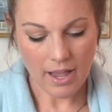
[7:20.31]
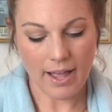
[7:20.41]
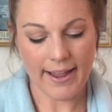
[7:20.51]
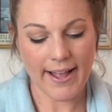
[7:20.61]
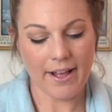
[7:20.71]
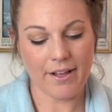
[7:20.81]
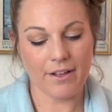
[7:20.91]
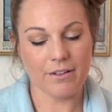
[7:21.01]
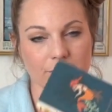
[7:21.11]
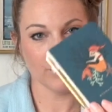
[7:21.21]
I
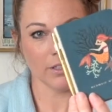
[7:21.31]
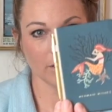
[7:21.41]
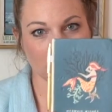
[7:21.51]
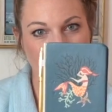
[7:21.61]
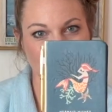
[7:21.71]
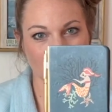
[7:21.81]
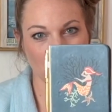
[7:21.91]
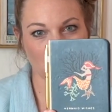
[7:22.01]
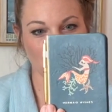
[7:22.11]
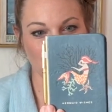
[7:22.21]
have a little
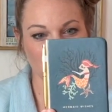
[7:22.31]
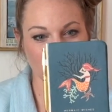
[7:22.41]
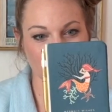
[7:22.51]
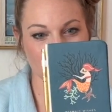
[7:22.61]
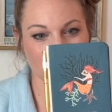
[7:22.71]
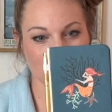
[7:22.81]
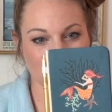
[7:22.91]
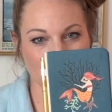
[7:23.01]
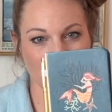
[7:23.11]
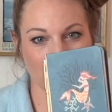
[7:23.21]
notebook that says
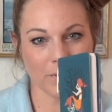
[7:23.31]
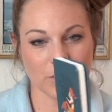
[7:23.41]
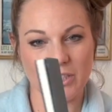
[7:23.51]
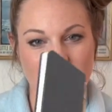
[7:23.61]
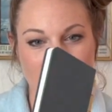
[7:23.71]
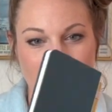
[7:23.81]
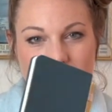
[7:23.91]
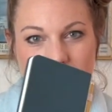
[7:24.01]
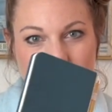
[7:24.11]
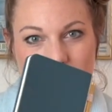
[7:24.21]
Mermaid Wishes,
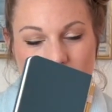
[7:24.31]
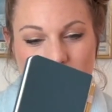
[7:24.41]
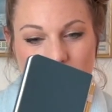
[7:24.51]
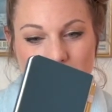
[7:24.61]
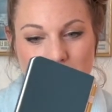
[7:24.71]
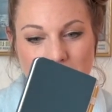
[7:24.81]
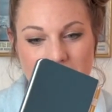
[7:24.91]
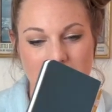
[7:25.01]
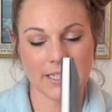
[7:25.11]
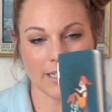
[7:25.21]
and it's also
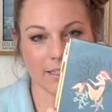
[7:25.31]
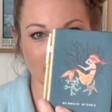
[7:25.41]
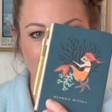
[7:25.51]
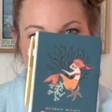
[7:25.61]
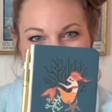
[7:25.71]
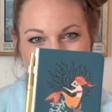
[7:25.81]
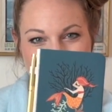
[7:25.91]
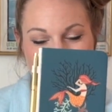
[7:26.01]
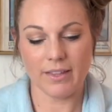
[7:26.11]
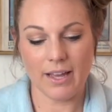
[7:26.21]
Spartina.
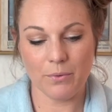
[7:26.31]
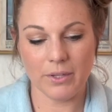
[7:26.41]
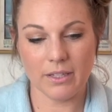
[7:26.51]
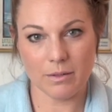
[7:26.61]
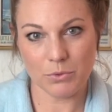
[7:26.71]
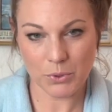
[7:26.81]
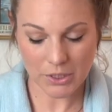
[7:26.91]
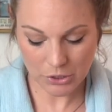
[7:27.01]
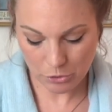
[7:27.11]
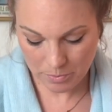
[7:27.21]
That comes with a
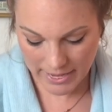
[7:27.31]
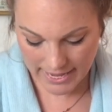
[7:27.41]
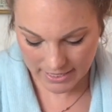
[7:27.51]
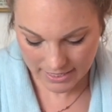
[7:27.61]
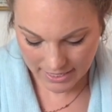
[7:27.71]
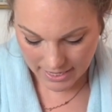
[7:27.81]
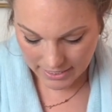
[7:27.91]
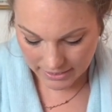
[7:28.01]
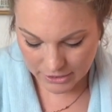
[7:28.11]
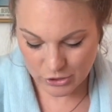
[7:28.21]
little pen.
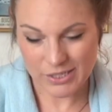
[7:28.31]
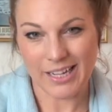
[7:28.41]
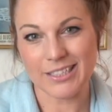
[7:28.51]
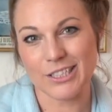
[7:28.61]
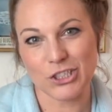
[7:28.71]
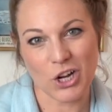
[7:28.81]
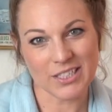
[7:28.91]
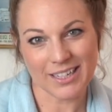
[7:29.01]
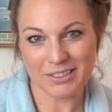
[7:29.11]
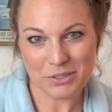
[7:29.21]
Can use that to jot
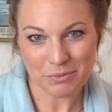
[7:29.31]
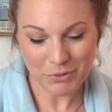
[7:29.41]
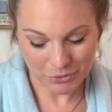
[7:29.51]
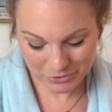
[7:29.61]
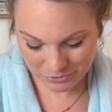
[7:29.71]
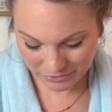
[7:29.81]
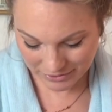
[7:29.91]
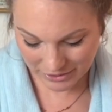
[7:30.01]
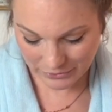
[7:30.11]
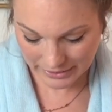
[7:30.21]
down some notes
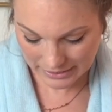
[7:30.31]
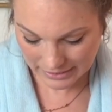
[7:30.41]
really quick.